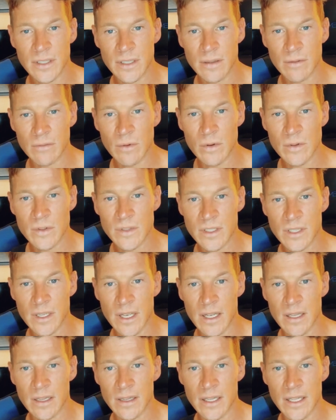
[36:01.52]
Rosa,
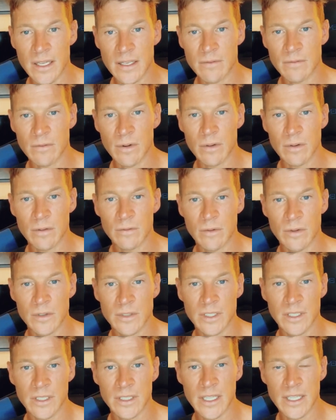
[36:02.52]
Ele, Rosa
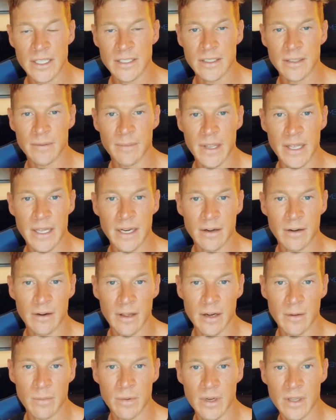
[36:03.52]
Lesk. Man, I don't know how to
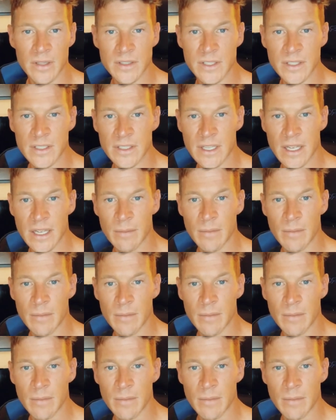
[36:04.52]
pronounce his name.